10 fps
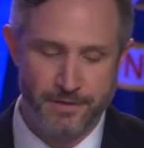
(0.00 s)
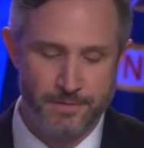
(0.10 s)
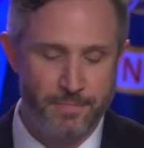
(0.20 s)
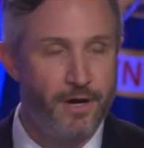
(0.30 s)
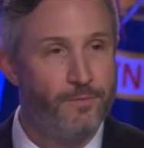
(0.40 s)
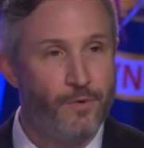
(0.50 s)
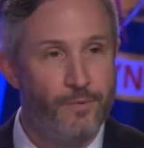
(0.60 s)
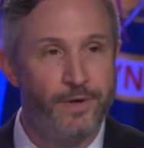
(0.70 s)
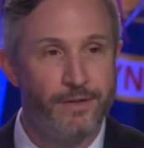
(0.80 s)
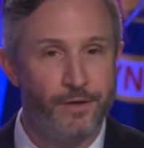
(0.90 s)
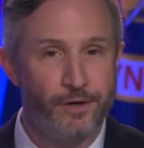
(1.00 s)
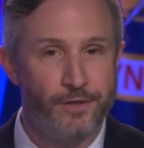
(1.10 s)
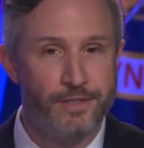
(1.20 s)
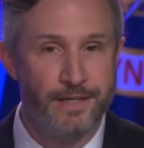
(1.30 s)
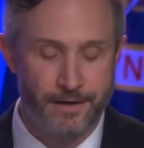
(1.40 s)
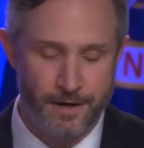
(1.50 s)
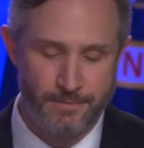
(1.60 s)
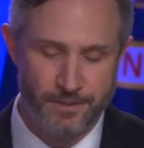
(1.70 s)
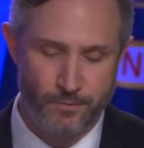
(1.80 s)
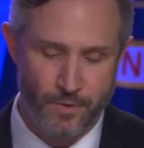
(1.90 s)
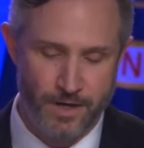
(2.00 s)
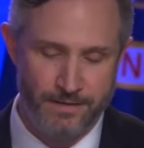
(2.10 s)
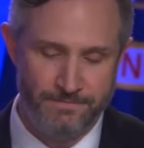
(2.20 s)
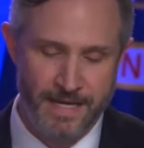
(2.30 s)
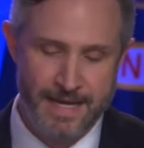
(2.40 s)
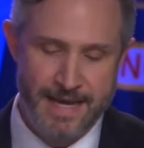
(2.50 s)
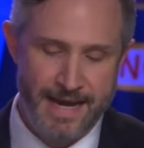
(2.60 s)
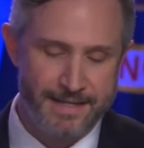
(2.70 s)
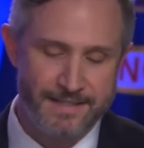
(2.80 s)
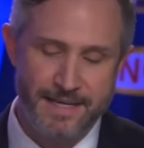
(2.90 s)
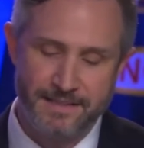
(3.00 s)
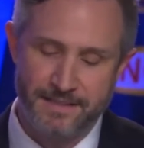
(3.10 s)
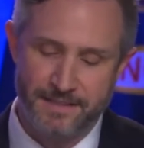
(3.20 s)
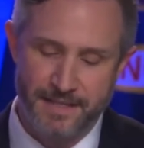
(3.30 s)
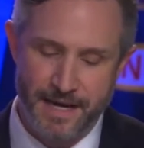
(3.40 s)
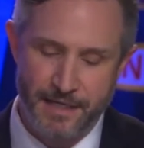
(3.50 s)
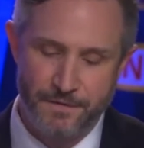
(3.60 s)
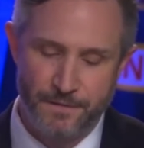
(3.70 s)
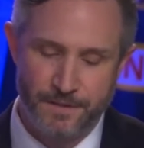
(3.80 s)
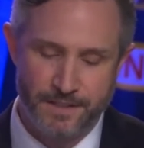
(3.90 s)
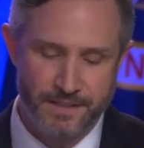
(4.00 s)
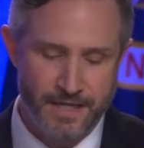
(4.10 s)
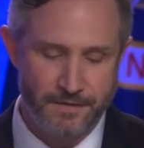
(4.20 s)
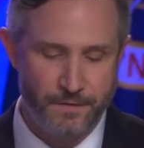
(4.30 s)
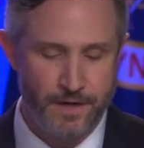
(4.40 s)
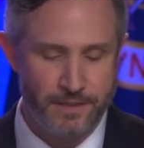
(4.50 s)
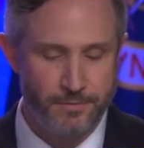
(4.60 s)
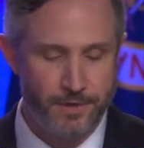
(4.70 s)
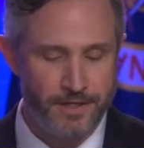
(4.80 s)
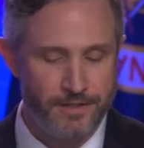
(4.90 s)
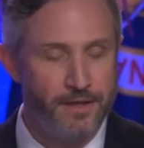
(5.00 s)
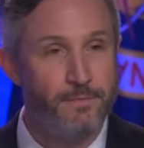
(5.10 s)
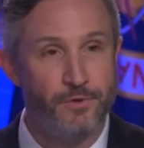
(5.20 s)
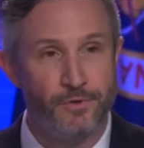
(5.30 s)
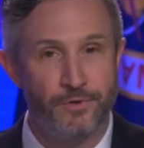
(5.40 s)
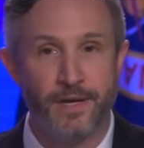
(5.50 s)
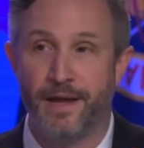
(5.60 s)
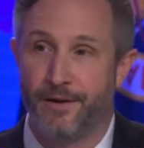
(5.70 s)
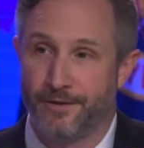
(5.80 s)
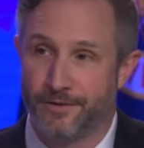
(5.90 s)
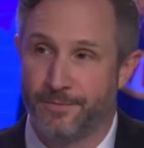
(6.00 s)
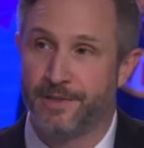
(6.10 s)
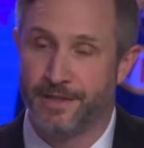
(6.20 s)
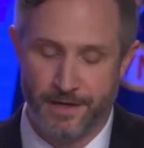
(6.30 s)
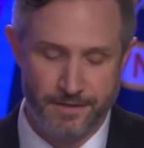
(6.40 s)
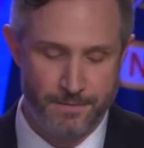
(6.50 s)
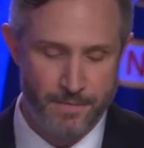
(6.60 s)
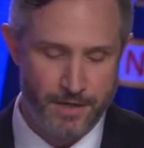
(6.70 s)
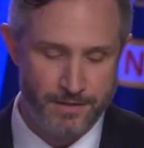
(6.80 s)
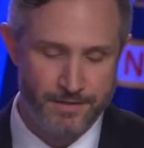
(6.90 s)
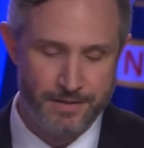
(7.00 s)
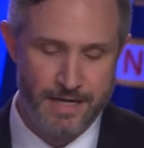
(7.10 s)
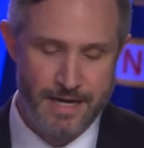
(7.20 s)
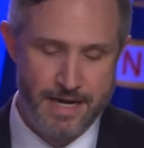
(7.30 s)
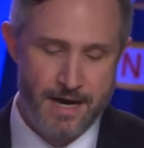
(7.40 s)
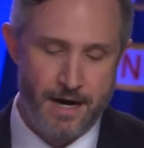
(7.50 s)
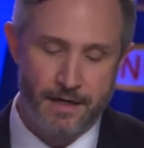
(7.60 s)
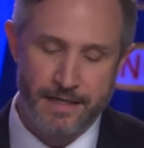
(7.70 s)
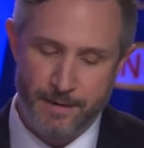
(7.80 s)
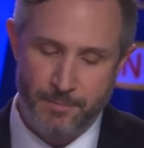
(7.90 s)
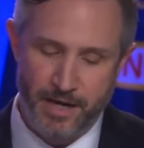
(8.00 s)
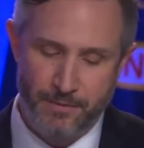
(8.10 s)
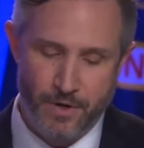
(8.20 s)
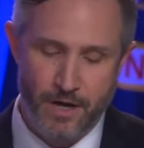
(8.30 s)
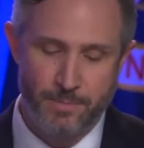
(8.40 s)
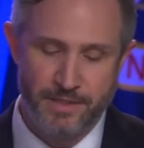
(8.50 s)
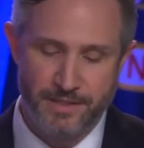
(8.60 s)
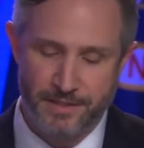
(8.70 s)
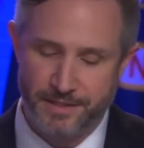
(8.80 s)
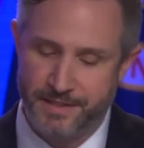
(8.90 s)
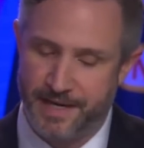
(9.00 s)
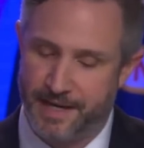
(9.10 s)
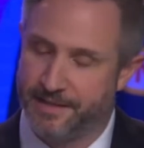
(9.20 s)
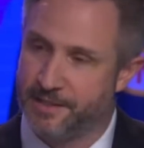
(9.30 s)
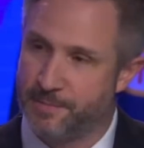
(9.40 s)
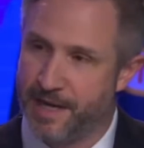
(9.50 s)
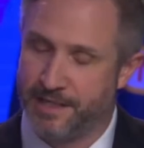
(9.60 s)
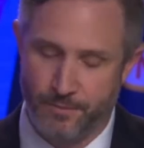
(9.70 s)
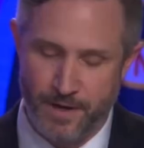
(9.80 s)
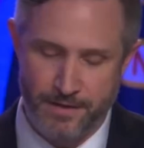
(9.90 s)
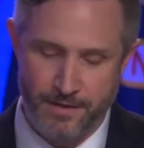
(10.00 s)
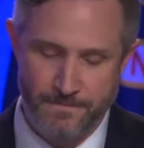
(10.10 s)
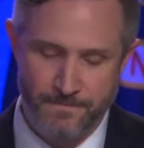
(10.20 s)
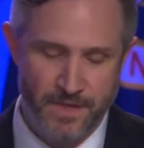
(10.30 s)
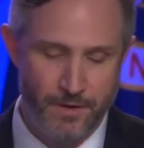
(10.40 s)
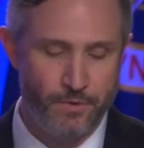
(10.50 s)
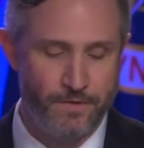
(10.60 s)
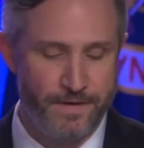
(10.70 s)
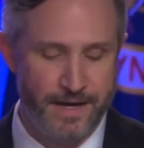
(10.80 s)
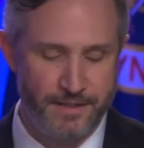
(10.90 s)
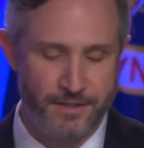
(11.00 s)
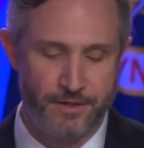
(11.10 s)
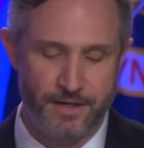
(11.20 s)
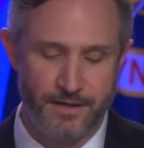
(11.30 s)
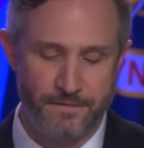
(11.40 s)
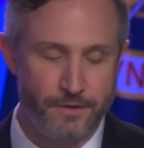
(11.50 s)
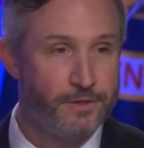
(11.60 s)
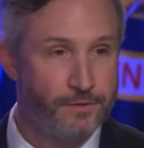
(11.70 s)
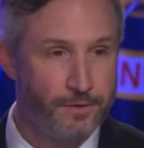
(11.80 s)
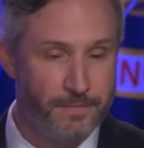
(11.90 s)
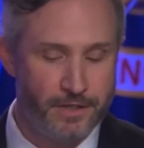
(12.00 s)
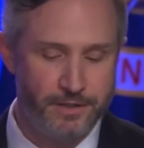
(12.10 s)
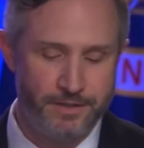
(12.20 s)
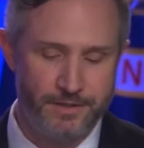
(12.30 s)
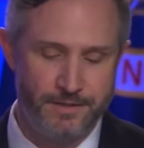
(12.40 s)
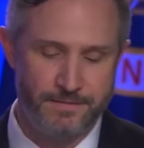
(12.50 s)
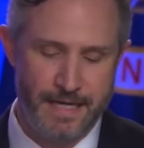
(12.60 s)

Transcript: upon what we learned in Artemis 1, and it sets the stage for successful exploration of the moon and ultimately onto Mars. Our campaign will help us understand the space weather that we'll face during future lunar missions,